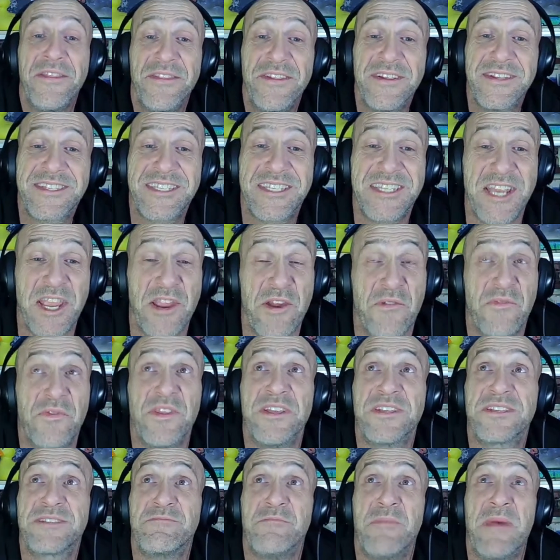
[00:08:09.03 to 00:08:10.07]
Let's see if
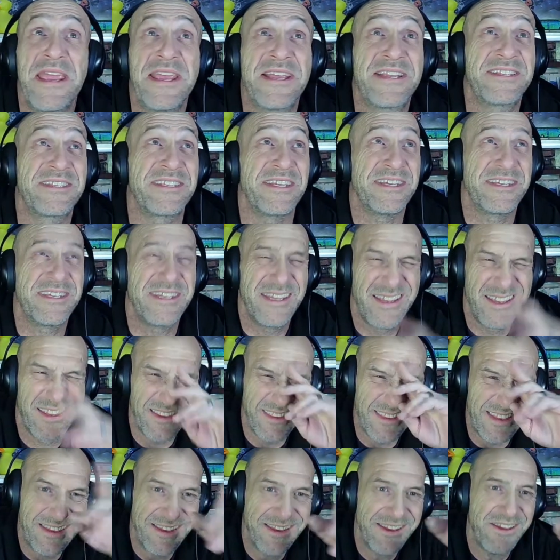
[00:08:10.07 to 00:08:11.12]
this makes it.
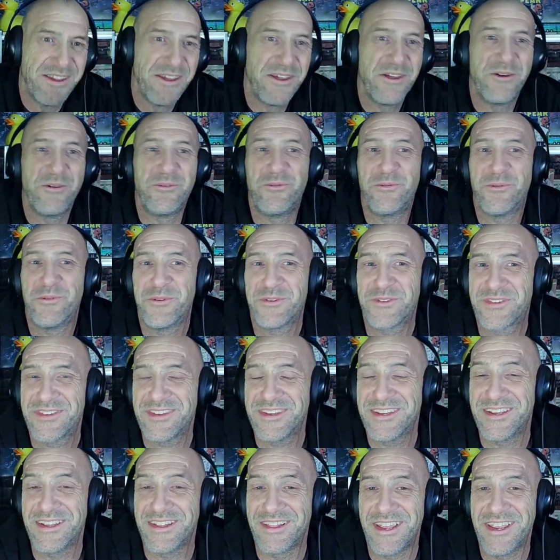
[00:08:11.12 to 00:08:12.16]
We'll see
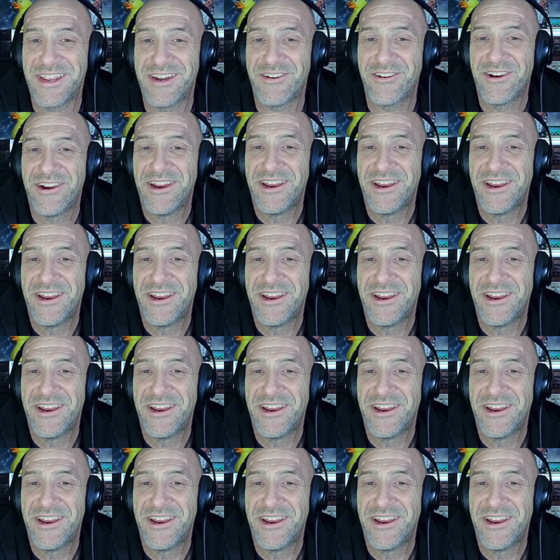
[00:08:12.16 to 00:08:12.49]
you later.